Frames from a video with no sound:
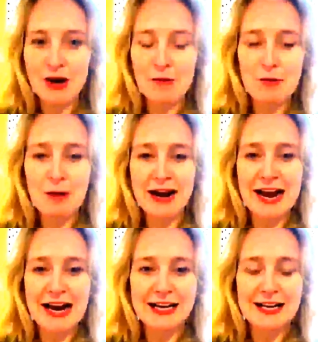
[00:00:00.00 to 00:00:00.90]
we went
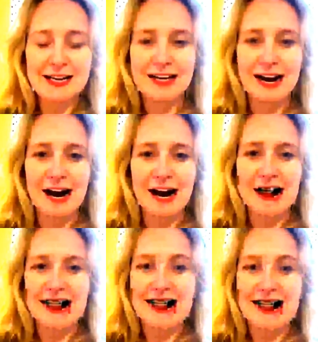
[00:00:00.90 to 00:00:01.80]
out
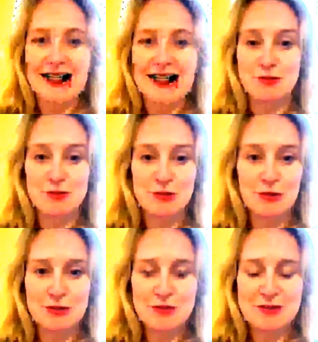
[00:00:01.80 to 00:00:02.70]
into the desert, which was
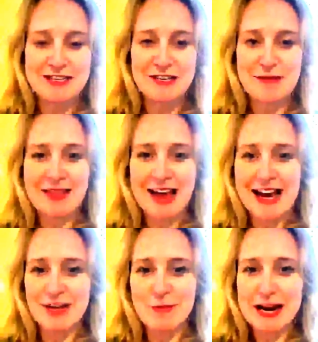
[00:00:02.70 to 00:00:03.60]
awesome. I'll tell you about
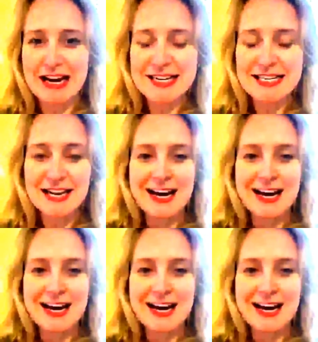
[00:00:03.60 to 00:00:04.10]
that in a minute.